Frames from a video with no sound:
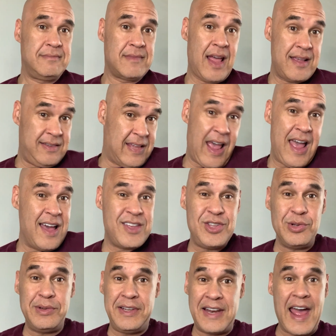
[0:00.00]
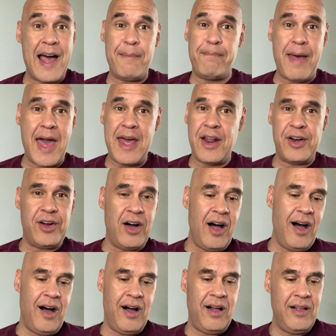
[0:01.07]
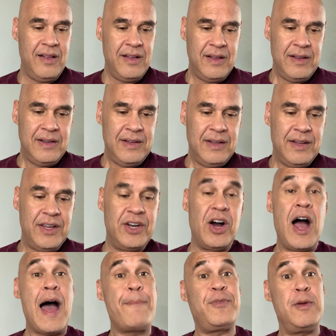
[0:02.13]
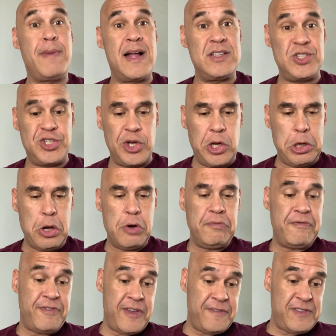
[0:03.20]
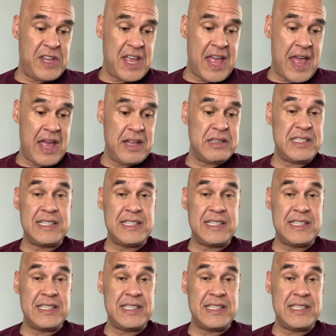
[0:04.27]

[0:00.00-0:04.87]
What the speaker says: That's actually not bad at all. You know, Optibond Solo, 58.